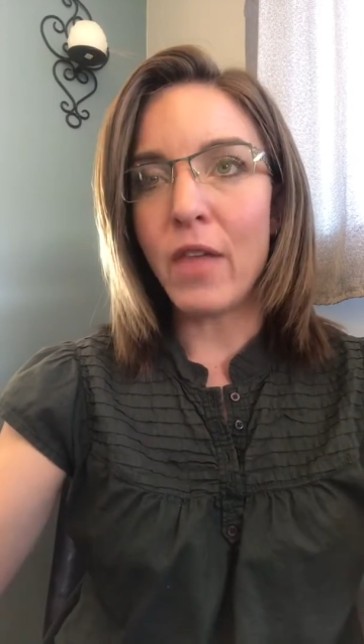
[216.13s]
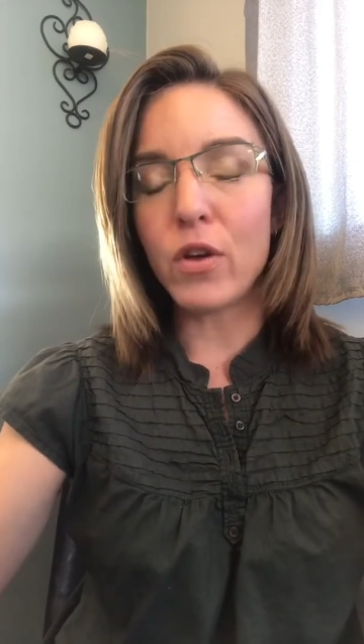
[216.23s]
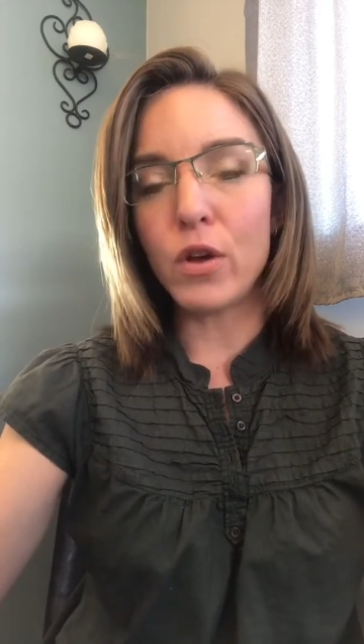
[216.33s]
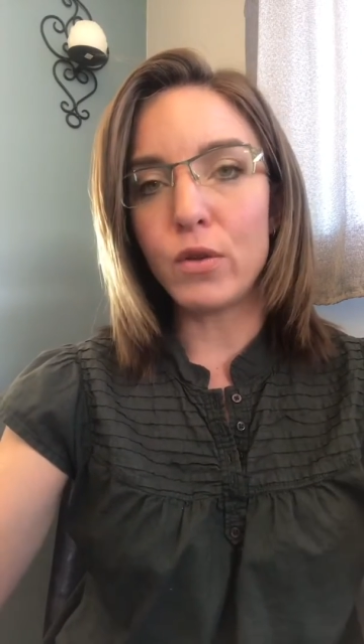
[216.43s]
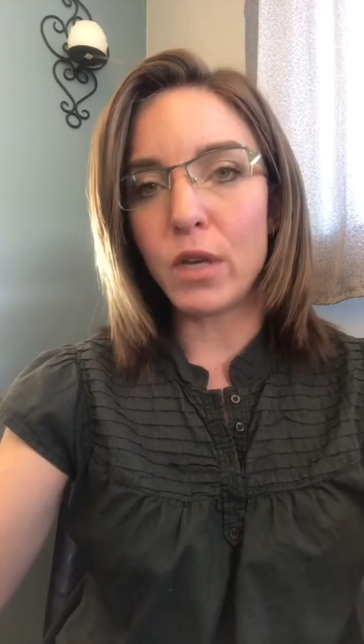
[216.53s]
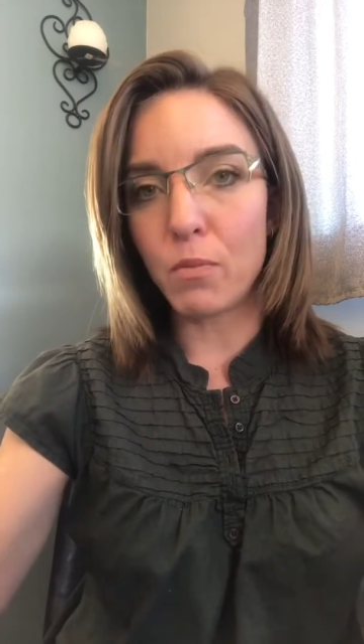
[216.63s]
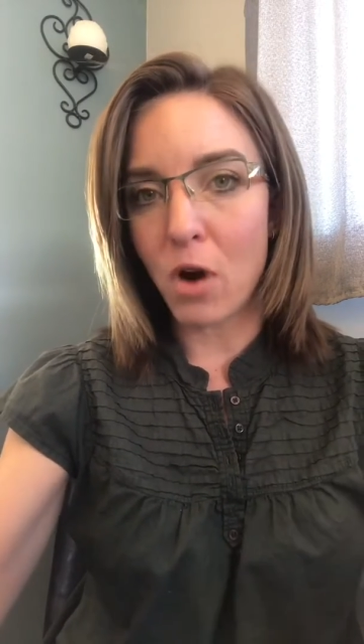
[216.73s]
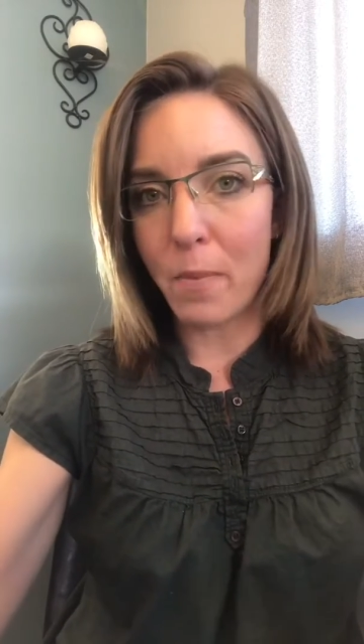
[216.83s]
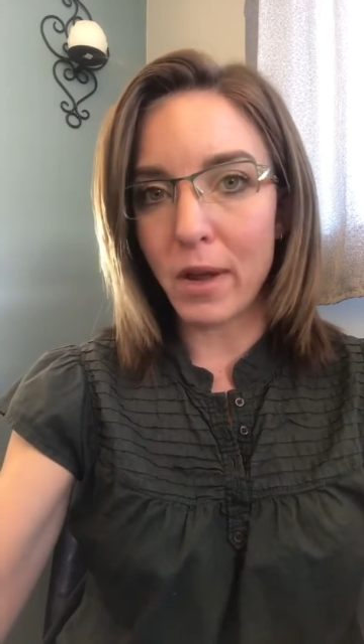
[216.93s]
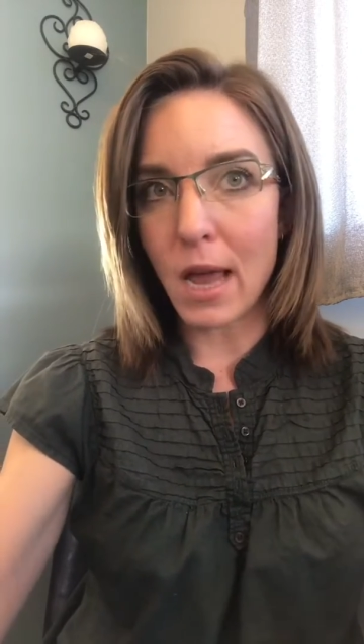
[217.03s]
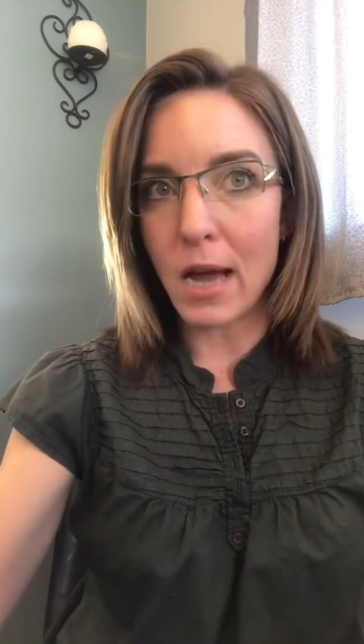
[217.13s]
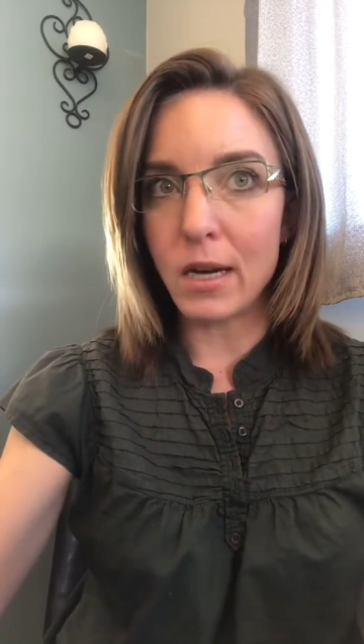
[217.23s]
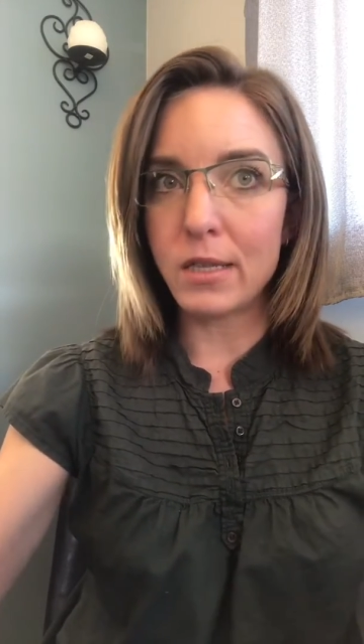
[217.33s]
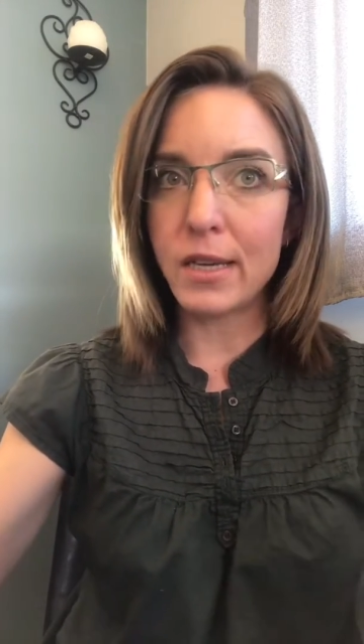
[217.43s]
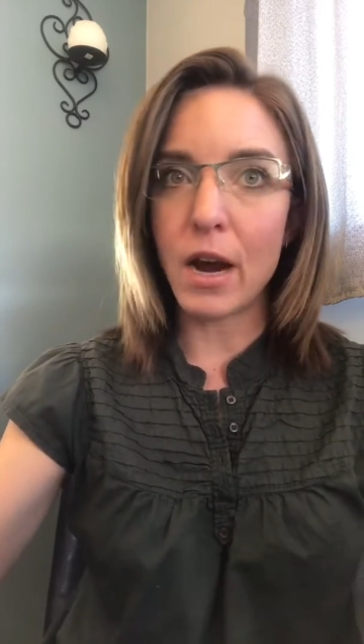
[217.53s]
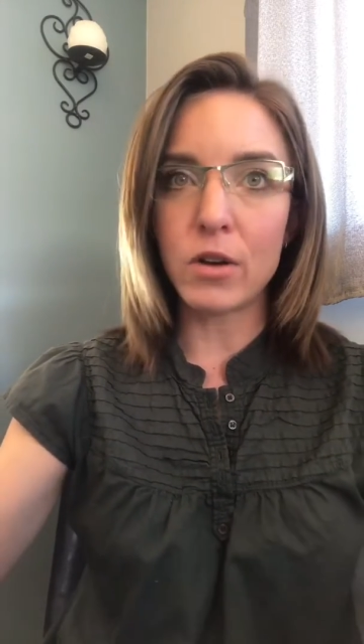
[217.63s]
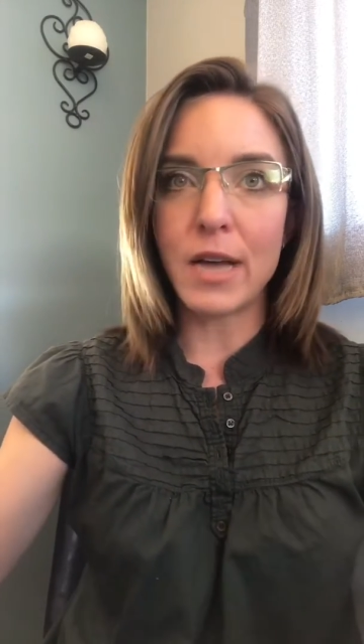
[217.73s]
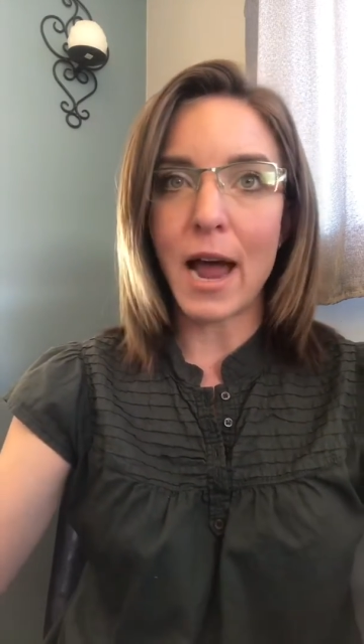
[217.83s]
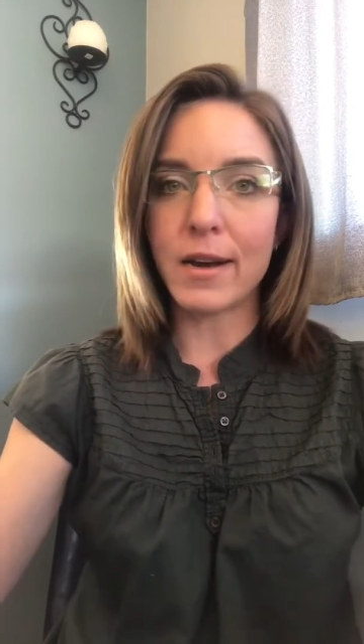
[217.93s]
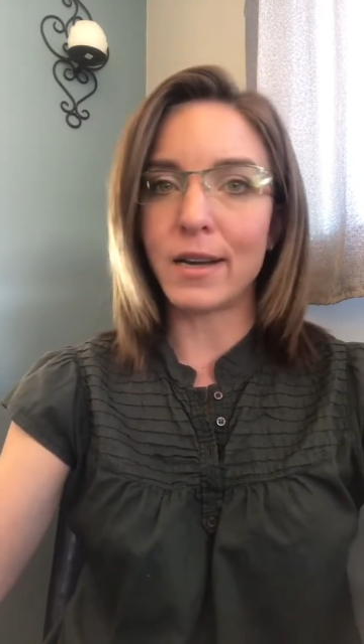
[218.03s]
and they're using propaganda, scare
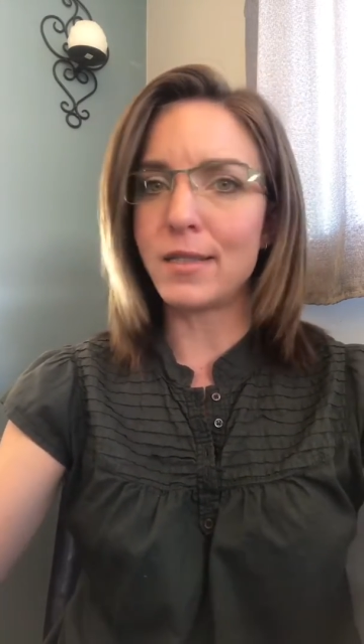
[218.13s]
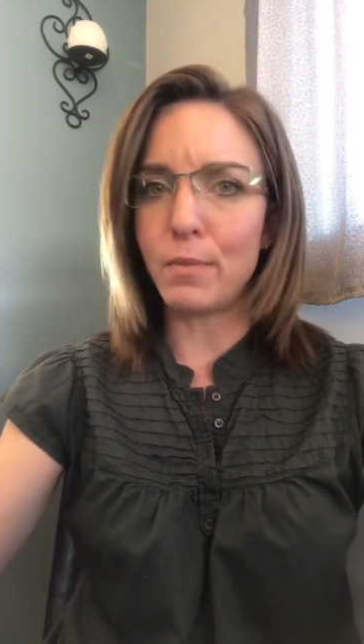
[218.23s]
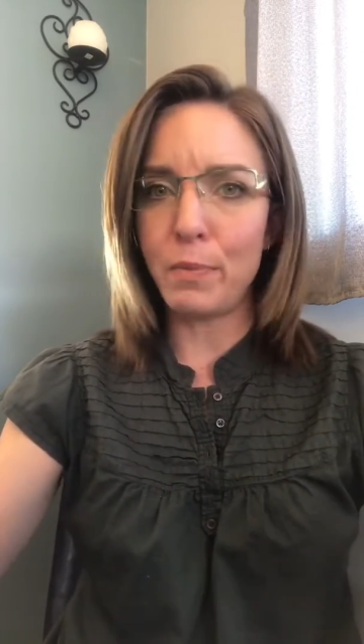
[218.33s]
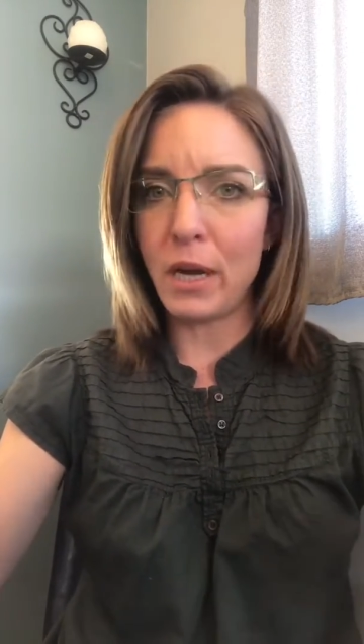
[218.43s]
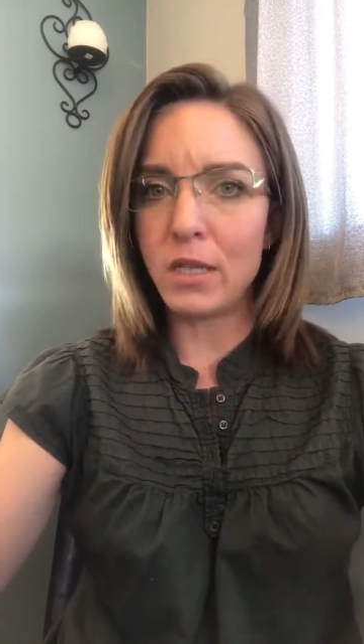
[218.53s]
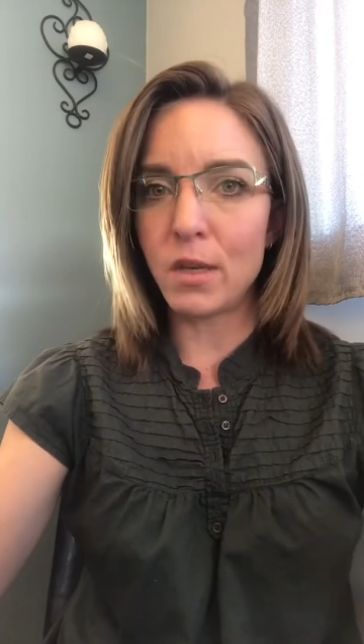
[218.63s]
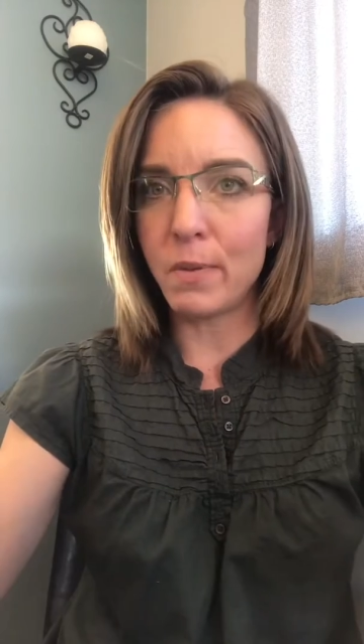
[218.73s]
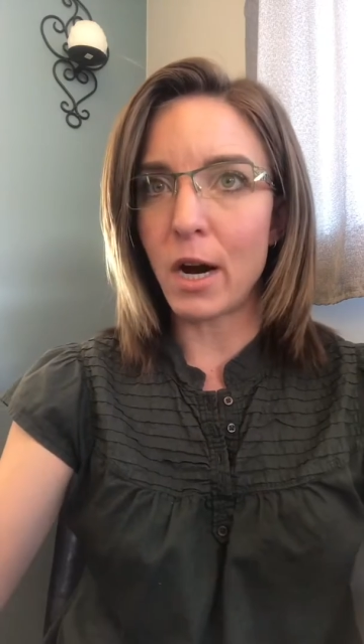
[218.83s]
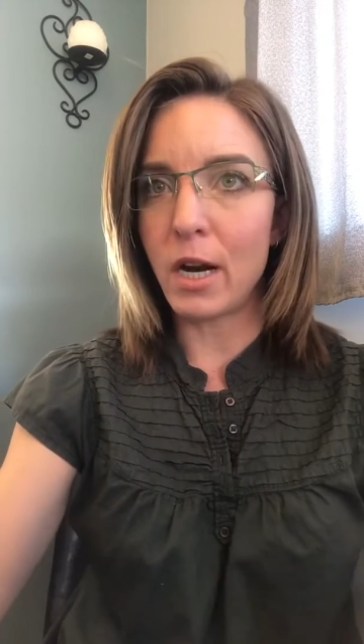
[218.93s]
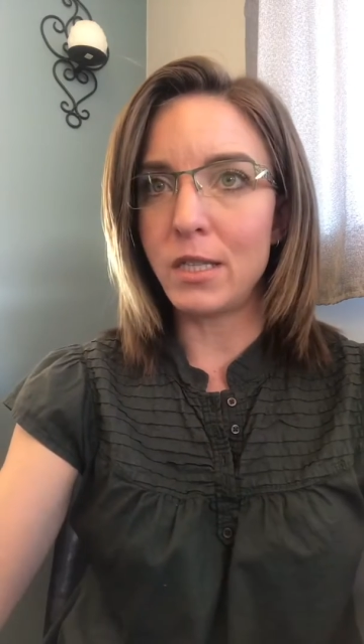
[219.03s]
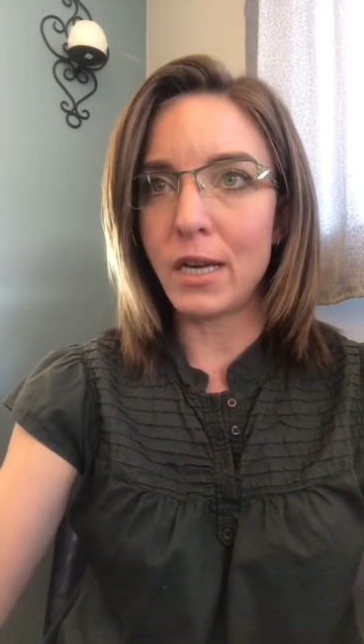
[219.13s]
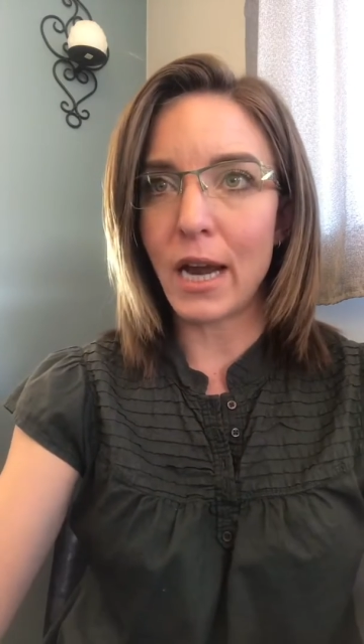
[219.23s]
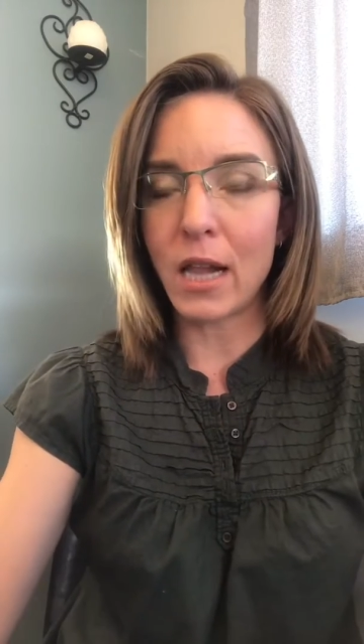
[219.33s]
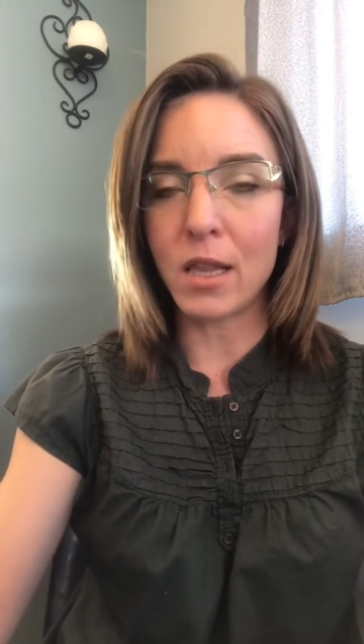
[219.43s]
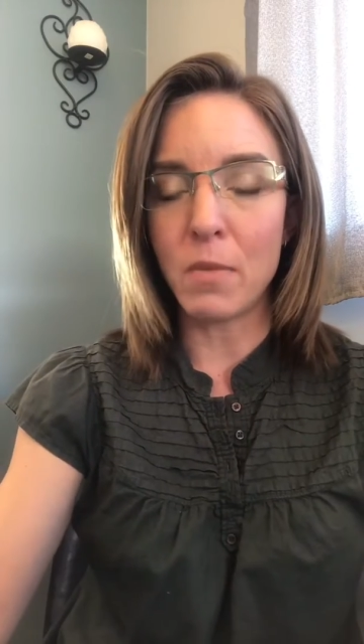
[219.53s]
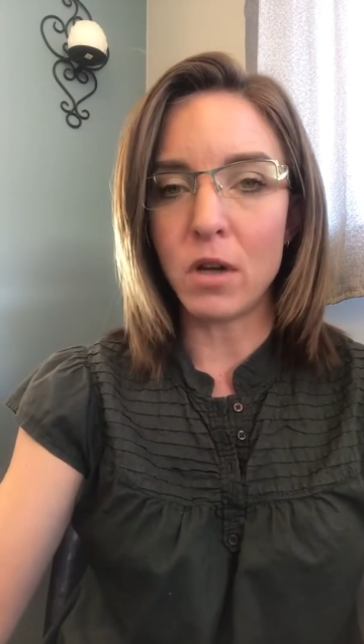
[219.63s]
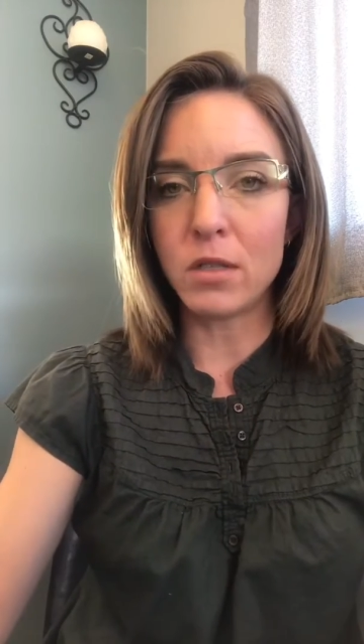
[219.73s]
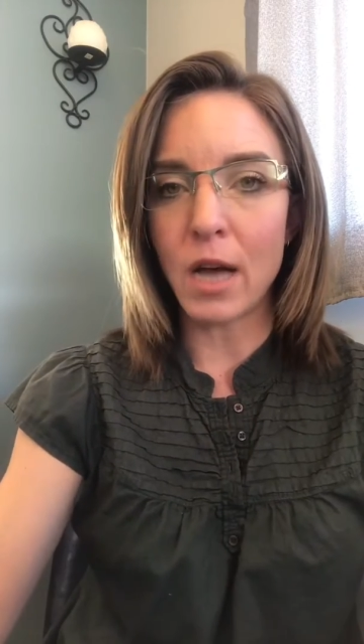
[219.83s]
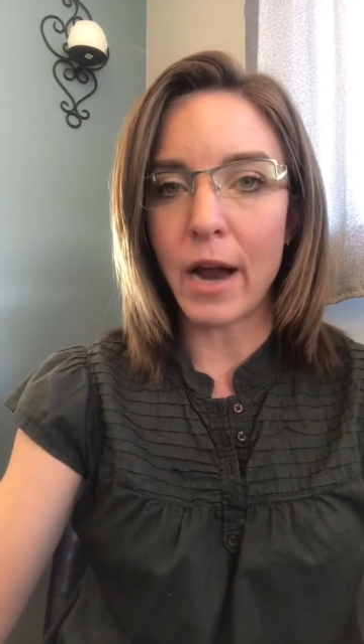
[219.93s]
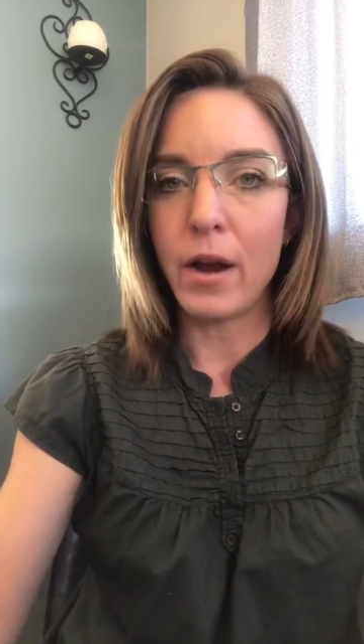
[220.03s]
tactics, and pizza parties to get them
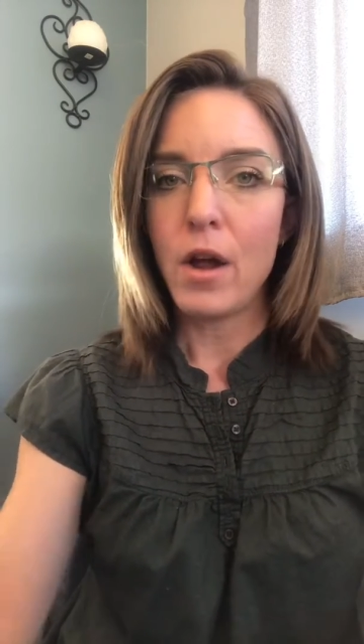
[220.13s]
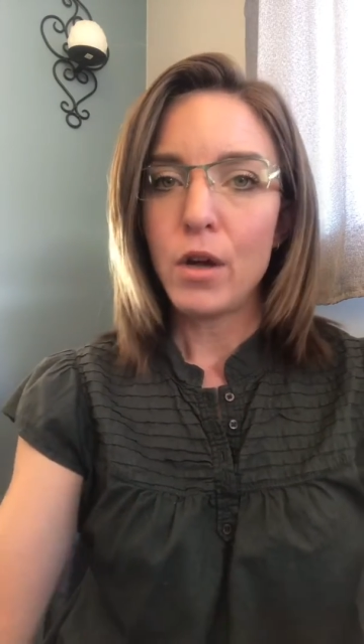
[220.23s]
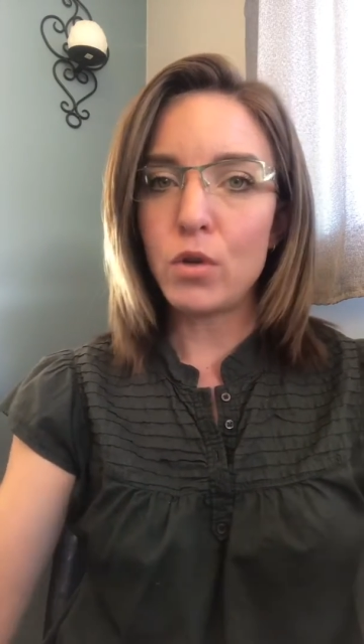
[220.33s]
on side.